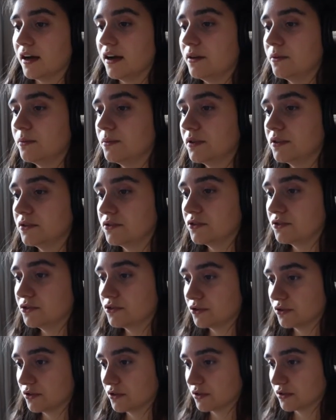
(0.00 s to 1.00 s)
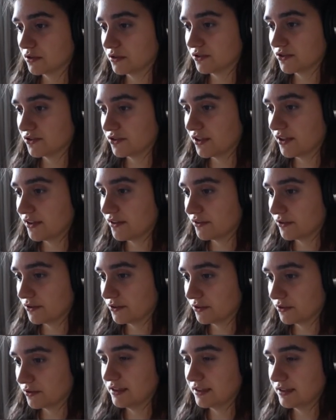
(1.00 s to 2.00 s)
I want to
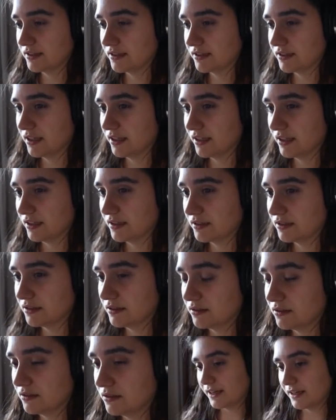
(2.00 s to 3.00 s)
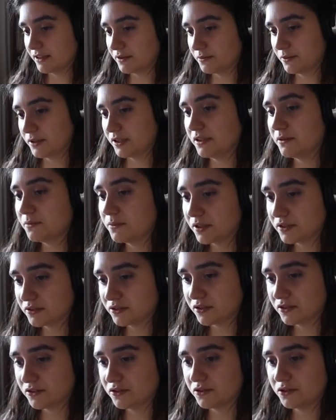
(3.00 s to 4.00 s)
consider this done. I really
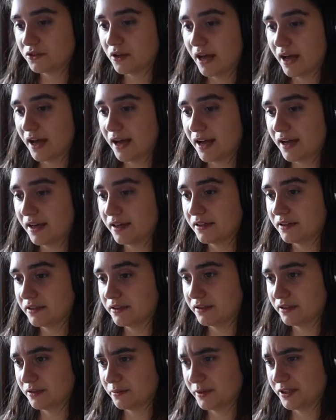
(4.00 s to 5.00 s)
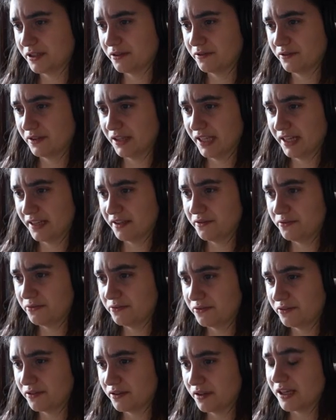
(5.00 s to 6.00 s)
wanted to add a little bit of
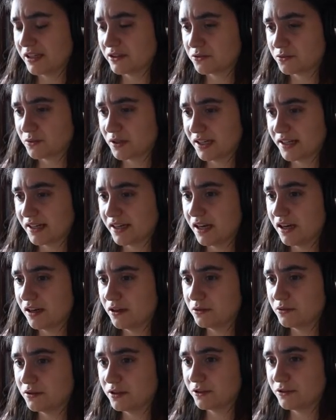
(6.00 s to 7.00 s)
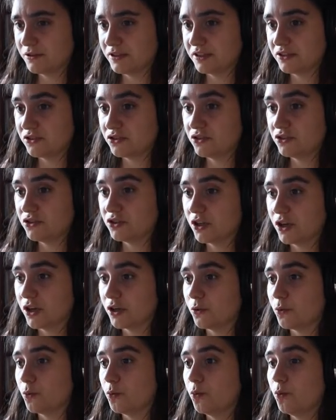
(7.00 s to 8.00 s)
life because right now there is
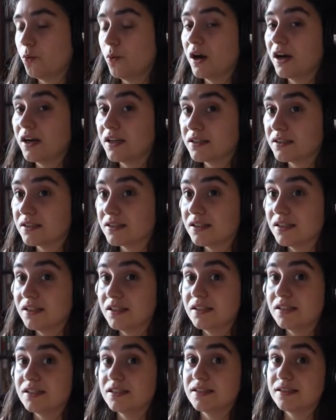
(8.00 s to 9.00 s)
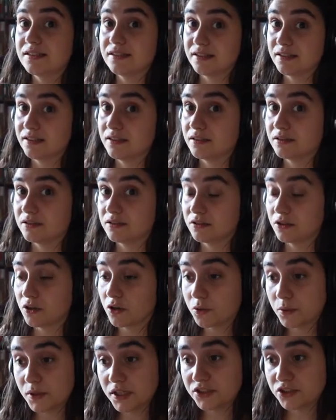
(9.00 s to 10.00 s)
not one single
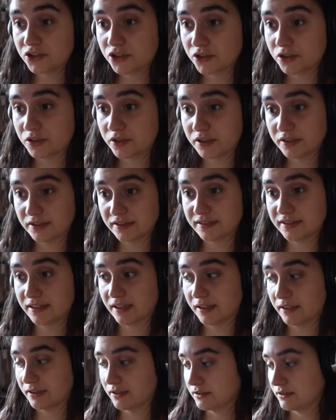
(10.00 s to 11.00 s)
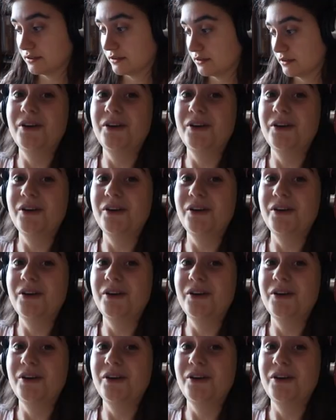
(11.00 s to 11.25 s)
creature in sight.